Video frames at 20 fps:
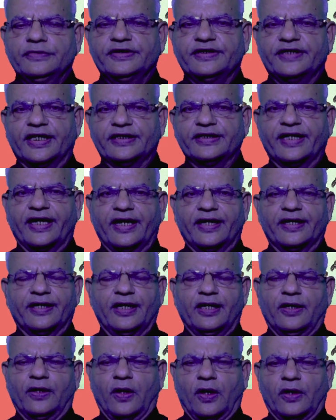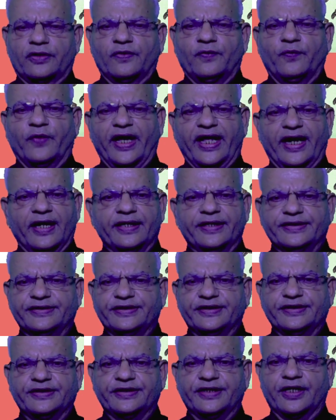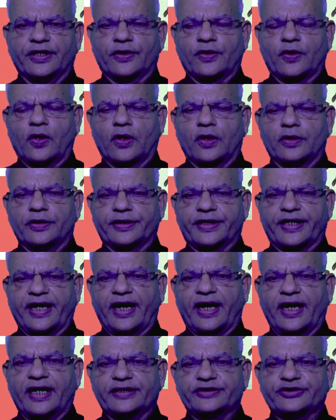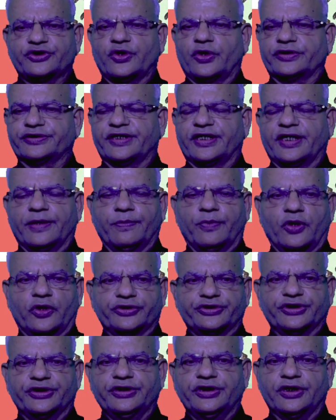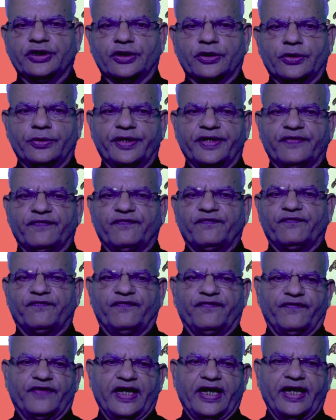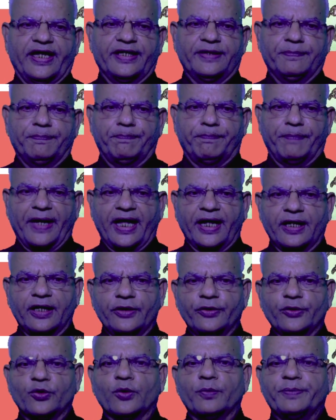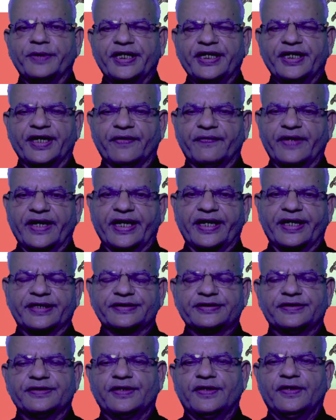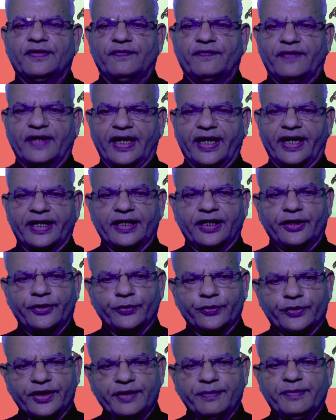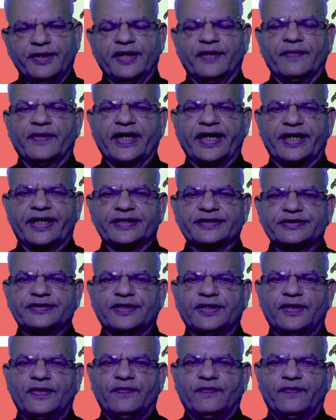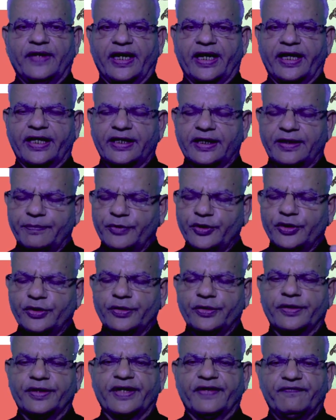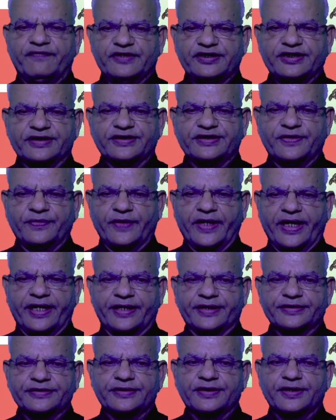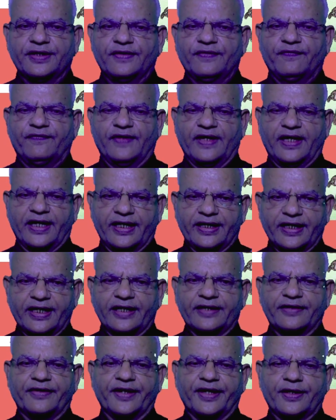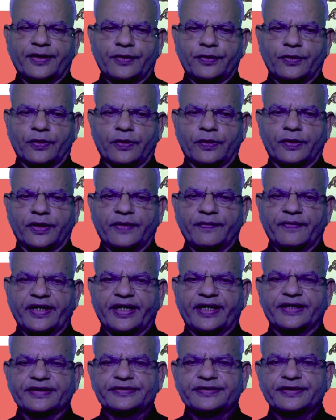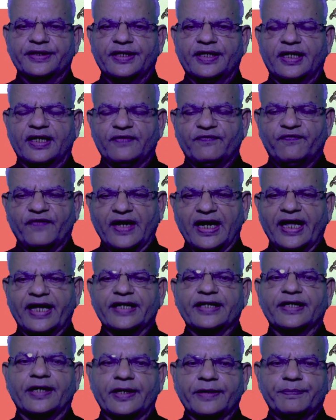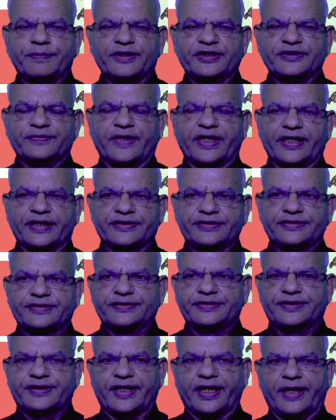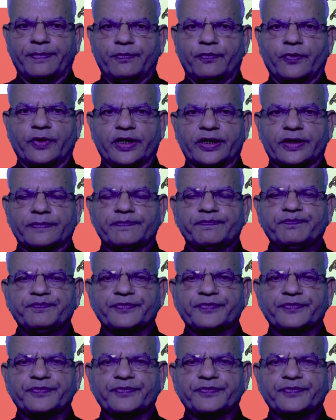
Then there are a lot of viral diseases in cats causing abortion, including feline panleukopenia virus, feline leukemia virus, feline immunodeficiency virus, feline enteric coronavirus, and feline herpes virus type 1.